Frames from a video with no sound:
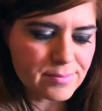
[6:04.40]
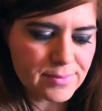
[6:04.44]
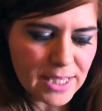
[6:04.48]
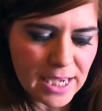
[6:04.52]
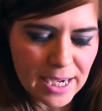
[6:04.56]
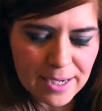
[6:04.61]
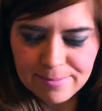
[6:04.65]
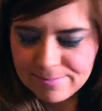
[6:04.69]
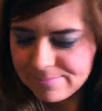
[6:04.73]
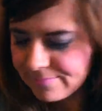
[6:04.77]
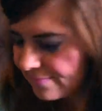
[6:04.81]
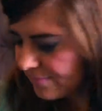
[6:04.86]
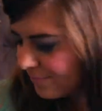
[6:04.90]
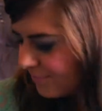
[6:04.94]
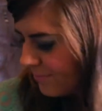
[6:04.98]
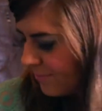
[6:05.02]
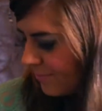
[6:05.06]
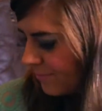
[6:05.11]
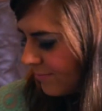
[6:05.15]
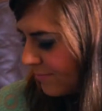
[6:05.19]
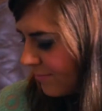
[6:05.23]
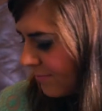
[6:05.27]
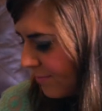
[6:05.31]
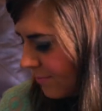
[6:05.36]
yeah.
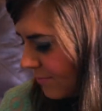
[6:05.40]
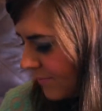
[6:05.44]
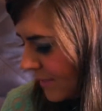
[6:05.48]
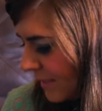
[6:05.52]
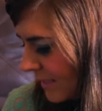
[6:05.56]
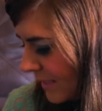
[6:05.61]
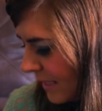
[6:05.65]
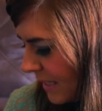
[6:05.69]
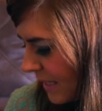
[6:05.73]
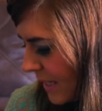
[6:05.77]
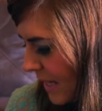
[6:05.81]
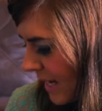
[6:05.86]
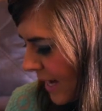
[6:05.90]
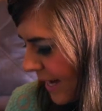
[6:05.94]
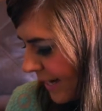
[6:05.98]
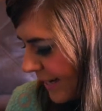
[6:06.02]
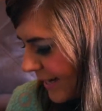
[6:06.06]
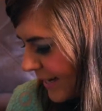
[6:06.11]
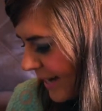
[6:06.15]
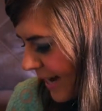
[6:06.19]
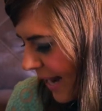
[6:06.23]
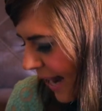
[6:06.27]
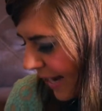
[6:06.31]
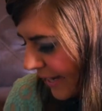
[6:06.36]

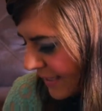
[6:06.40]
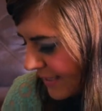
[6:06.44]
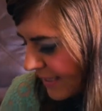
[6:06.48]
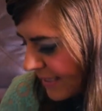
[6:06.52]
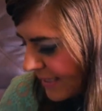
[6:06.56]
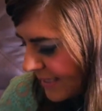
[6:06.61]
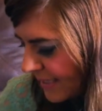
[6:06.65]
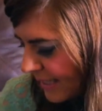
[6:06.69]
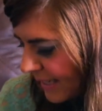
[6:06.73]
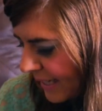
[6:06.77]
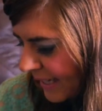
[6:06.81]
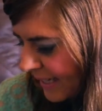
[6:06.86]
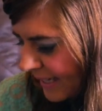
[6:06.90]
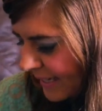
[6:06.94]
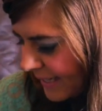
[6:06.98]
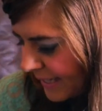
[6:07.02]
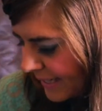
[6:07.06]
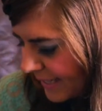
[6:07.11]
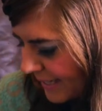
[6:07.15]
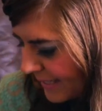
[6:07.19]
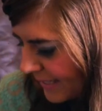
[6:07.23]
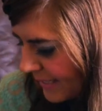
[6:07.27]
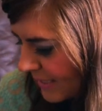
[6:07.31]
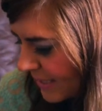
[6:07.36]
Next
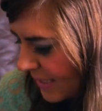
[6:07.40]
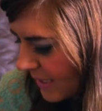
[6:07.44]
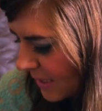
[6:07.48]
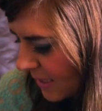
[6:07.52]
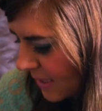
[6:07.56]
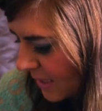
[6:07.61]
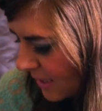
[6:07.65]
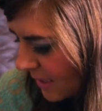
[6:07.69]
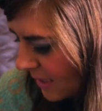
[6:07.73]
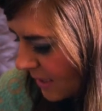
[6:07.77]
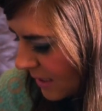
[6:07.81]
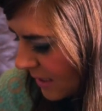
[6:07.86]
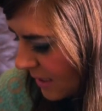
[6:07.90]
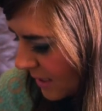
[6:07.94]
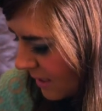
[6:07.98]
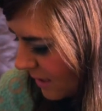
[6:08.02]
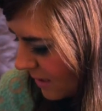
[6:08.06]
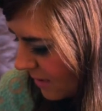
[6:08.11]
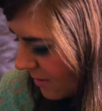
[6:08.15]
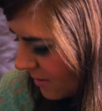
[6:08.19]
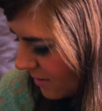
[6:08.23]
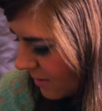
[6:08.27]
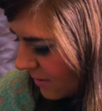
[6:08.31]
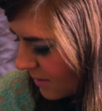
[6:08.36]
is,
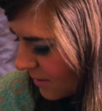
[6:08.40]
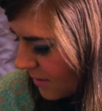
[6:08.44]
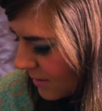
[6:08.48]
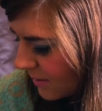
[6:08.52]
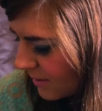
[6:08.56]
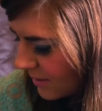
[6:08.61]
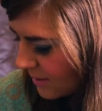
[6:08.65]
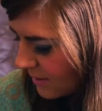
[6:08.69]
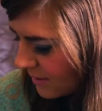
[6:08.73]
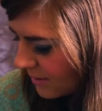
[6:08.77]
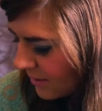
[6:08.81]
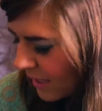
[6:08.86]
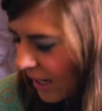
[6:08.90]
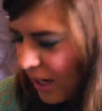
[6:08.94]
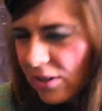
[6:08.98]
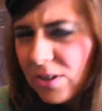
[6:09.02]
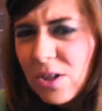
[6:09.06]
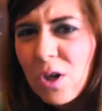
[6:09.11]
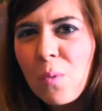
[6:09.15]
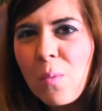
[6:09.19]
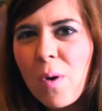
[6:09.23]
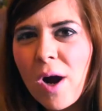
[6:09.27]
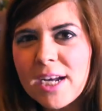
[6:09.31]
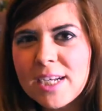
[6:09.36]
I don't
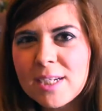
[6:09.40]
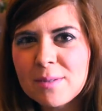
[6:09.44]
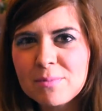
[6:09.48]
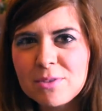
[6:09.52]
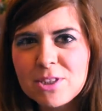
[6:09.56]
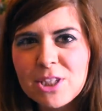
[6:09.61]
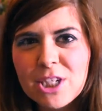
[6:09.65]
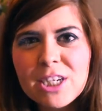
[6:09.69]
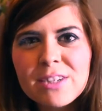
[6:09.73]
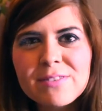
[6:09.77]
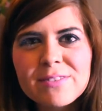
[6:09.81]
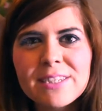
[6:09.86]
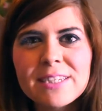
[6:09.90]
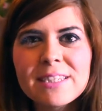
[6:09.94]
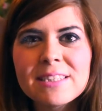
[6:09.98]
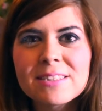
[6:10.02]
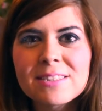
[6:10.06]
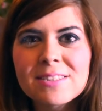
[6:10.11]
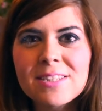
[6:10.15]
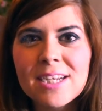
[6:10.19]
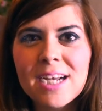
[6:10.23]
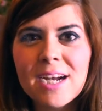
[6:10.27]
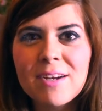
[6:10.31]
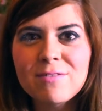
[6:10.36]
know why I'm
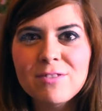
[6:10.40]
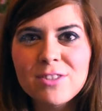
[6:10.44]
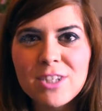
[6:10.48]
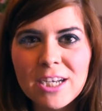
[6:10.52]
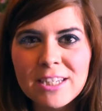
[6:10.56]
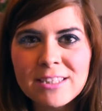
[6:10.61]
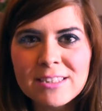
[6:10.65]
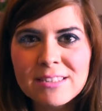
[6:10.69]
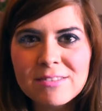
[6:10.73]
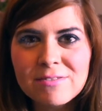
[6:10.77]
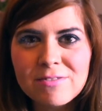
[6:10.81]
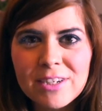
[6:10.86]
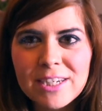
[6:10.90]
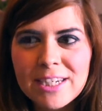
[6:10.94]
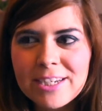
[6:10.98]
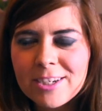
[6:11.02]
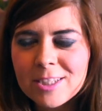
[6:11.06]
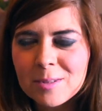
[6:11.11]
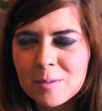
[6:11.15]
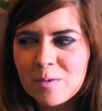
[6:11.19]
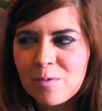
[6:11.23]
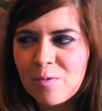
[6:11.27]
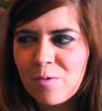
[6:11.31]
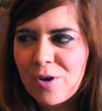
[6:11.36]
nervous. Like, I've done
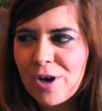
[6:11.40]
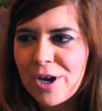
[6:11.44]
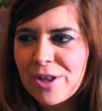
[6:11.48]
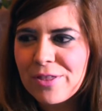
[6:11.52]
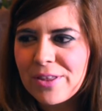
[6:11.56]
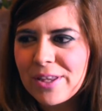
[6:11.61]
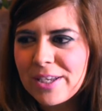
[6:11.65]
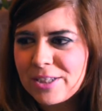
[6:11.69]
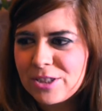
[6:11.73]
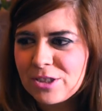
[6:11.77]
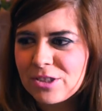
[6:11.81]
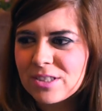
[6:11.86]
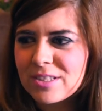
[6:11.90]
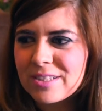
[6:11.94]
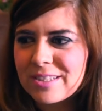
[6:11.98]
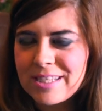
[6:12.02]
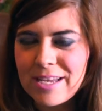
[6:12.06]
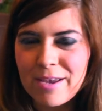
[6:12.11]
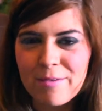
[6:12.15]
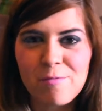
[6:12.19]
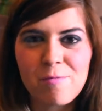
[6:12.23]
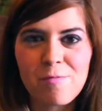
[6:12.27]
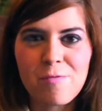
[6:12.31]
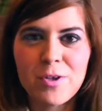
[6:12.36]
videos before, I think just because
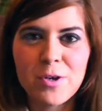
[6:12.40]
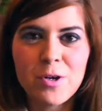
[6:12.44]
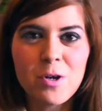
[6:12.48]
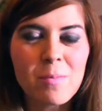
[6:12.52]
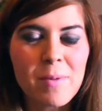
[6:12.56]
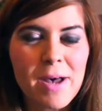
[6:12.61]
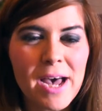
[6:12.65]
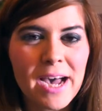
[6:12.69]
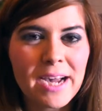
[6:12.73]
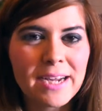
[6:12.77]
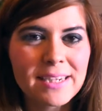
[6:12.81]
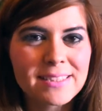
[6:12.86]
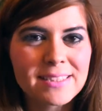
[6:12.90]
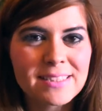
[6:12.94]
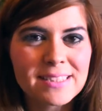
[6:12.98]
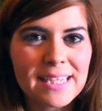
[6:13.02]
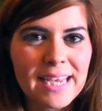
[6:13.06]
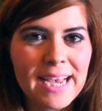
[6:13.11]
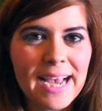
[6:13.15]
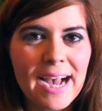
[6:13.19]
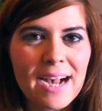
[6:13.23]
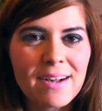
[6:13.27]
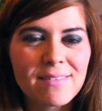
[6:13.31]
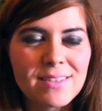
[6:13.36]
I feel bad because
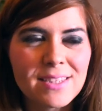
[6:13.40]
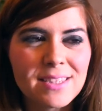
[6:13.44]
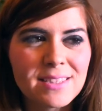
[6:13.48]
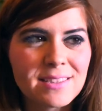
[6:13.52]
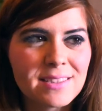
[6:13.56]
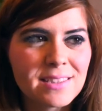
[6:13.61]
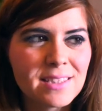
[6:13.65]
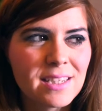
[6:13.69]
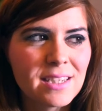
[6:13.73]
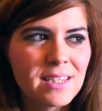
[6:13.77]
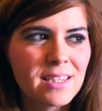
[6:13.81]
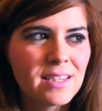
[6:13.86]
I haven't